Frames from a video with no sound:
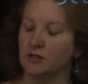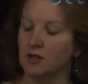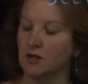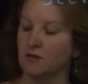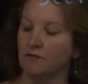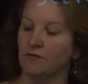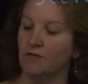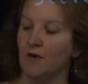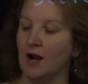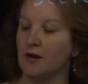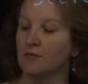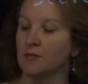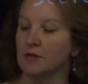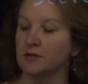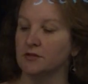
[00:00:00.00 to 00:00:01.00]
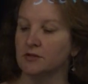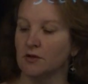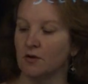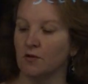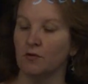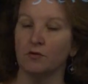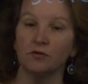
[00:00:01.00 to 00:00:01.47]
it in fragments,
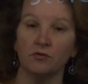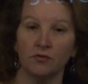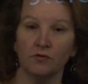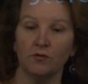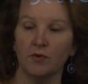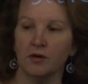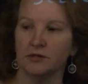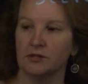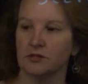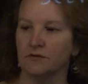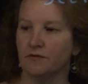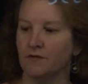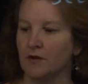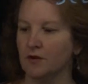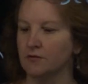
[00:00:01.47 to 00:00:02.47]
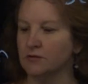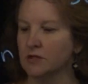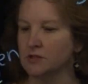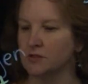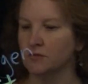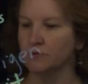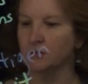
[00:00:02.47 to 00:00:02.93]
so through the process of
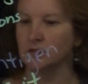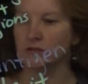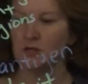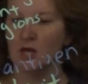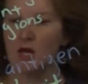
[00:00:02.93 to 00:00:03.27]
phagocytosis.